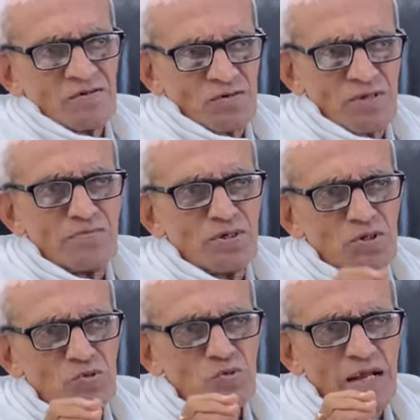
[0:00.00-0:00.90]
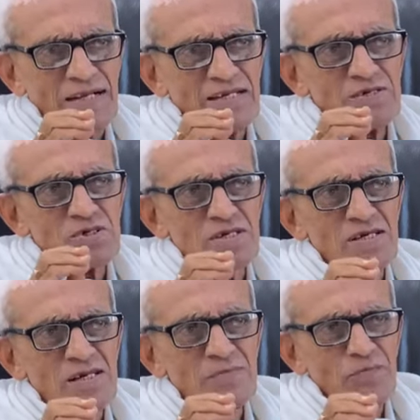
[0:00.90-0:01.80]
some new
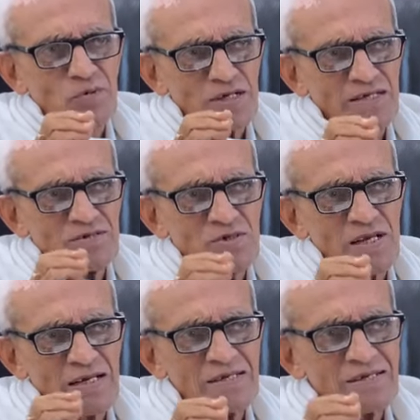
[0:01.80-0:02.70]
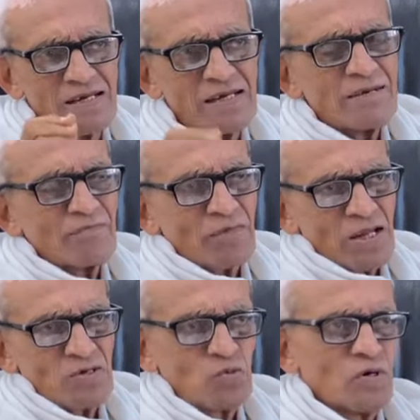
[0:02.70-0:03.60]
additional potentiality
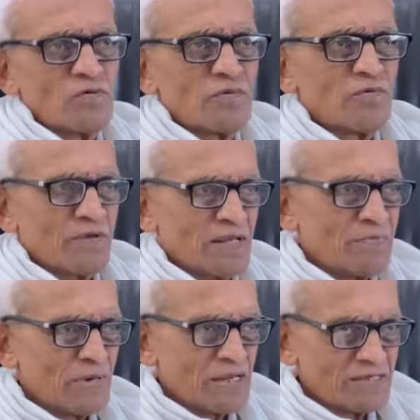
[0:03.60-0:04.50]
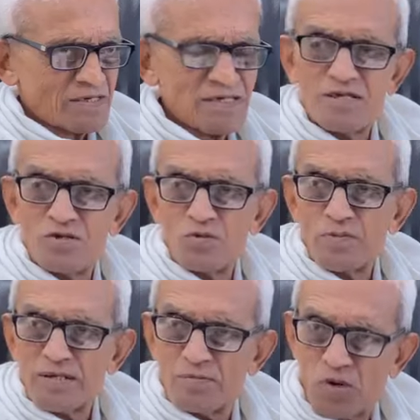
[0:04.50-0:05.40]
to our present
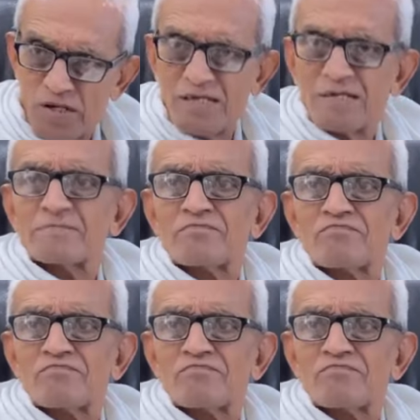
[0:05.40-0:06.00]
human body.